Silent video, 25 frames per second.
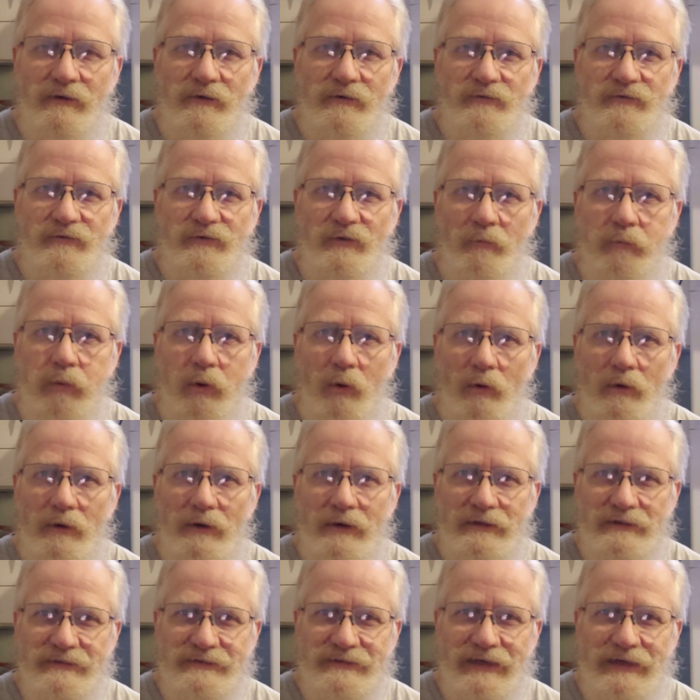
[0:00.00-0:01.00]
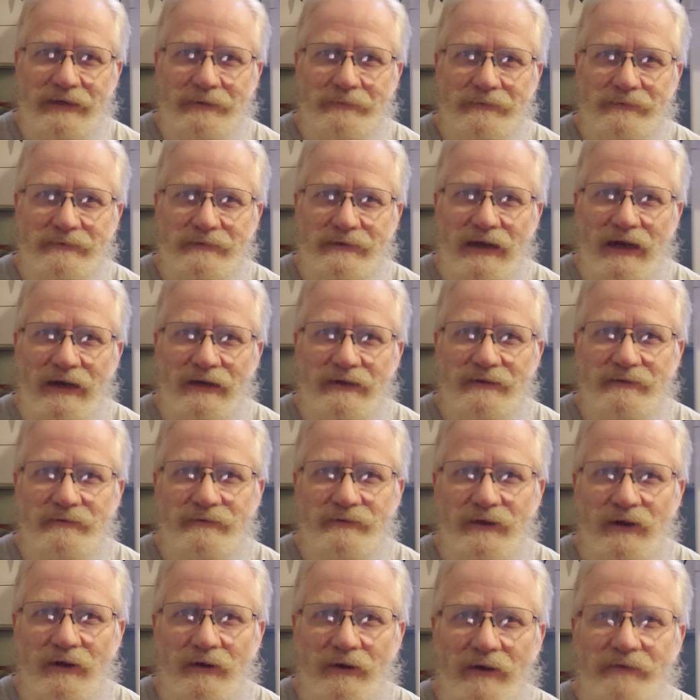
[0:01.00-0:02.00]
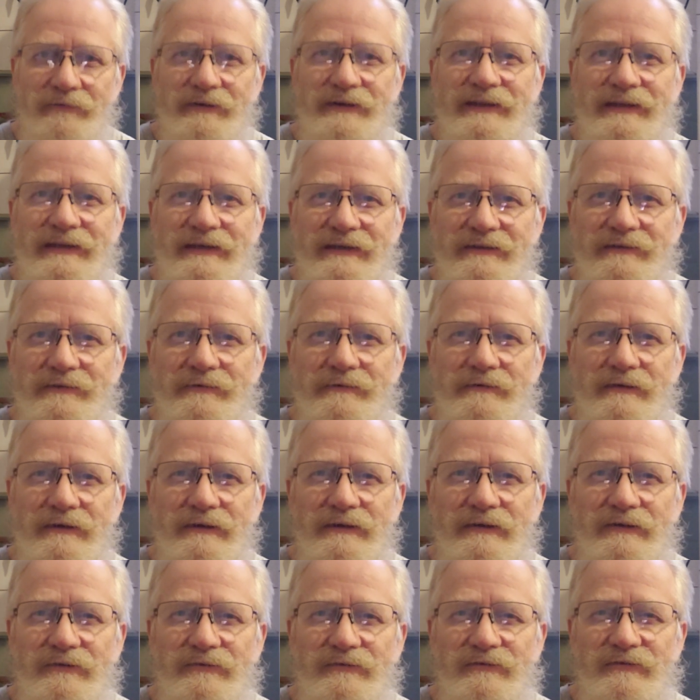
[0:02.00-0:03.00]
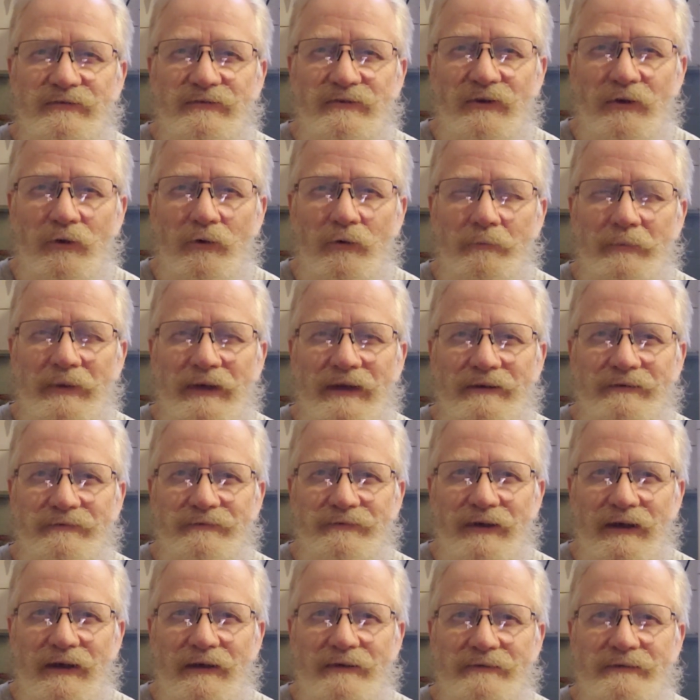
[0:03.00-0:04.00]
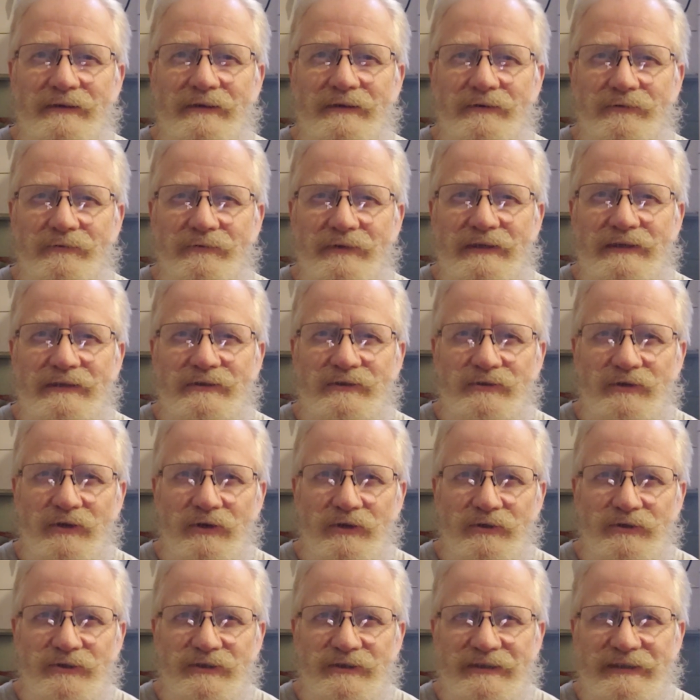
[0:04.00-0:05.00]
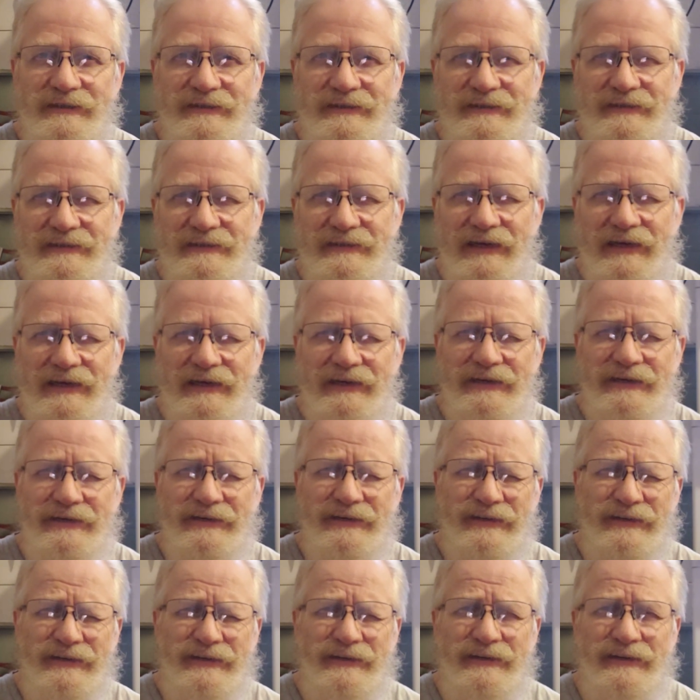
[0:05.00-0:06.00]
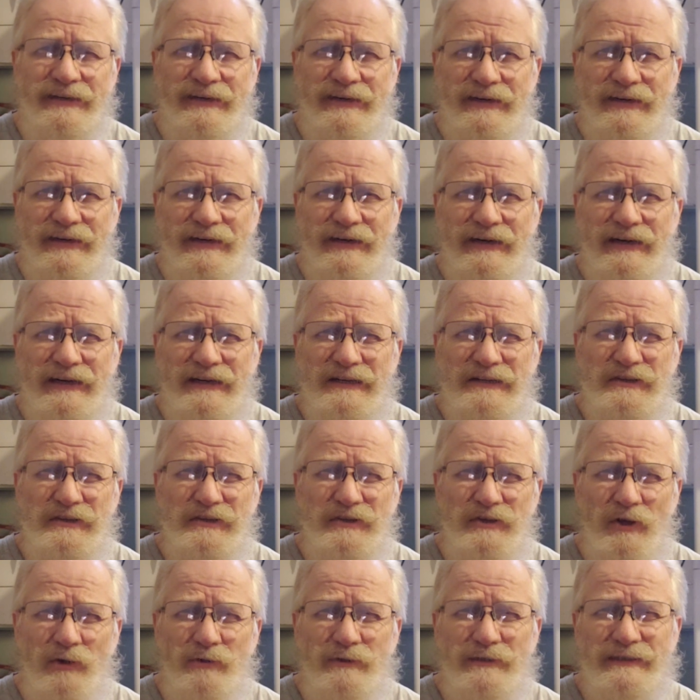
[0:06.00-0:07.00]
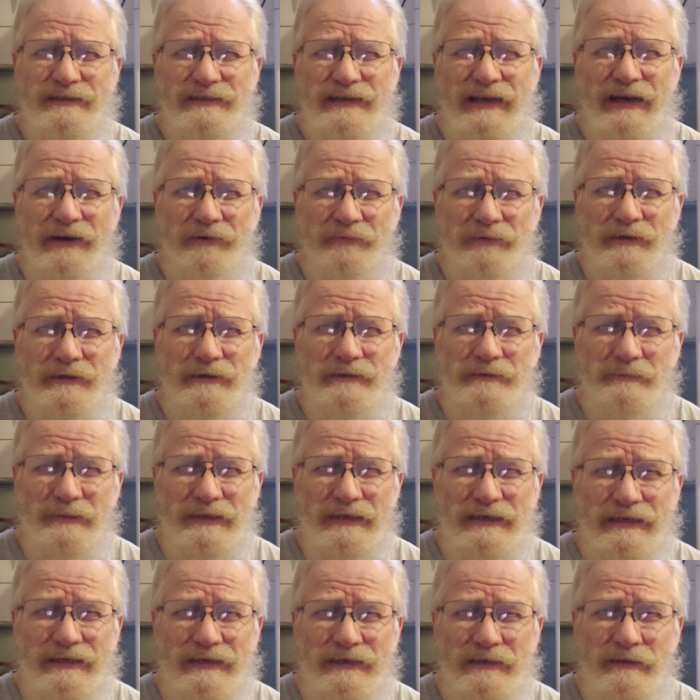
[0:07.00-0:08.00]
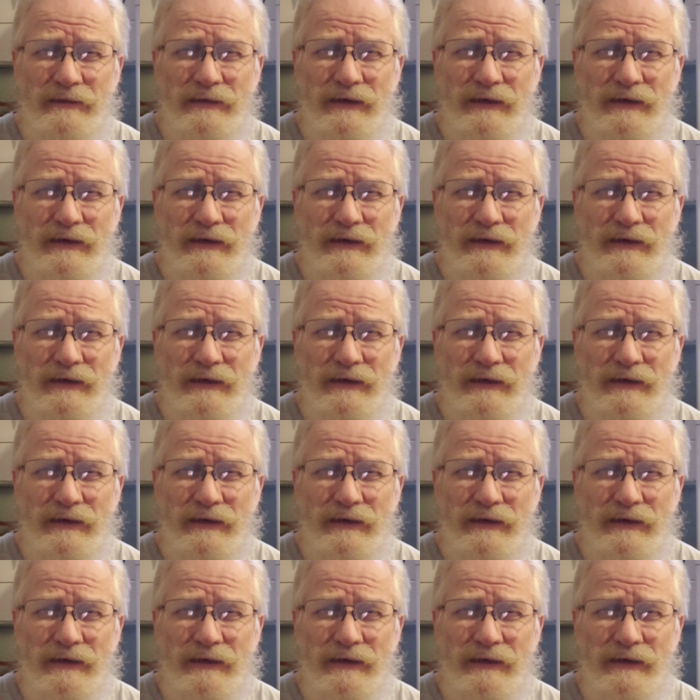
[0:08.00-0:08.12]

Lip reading: support, the same kind of, everything is still being found in the research to say, no, this can't really be.